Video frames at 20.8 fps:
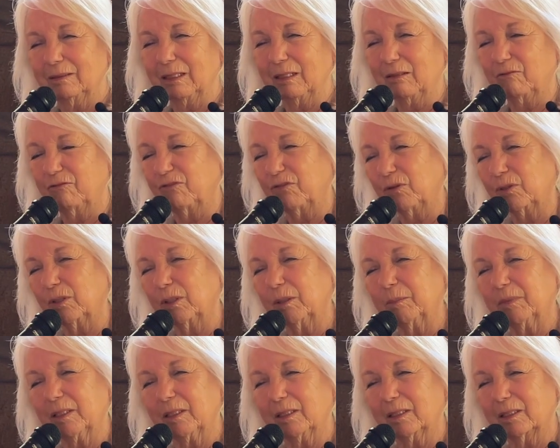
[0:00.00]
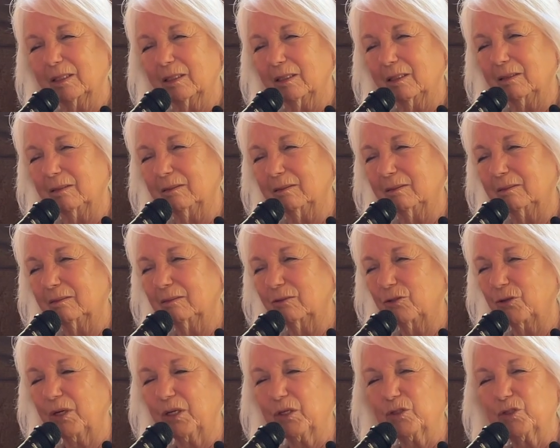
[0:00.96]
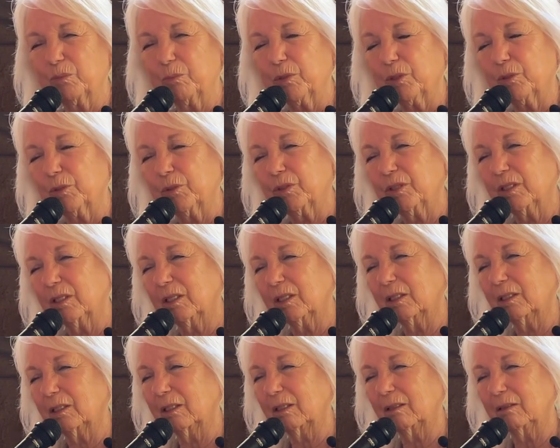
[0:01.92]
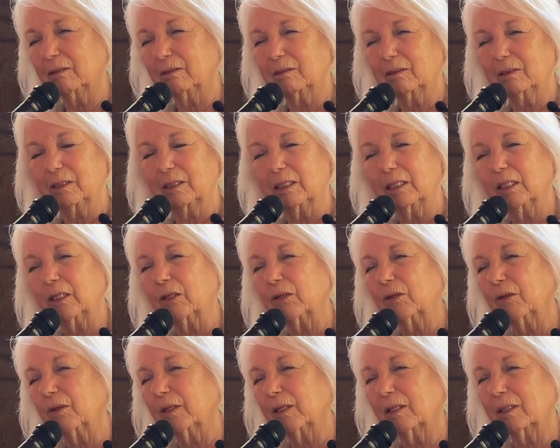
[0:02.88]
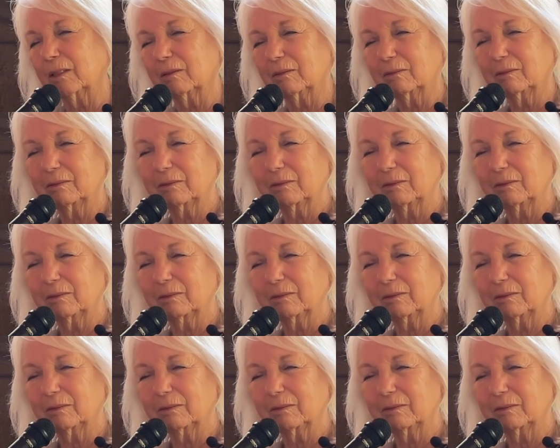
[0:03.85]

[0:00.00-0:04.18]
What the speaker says: informing and transmuting and clearing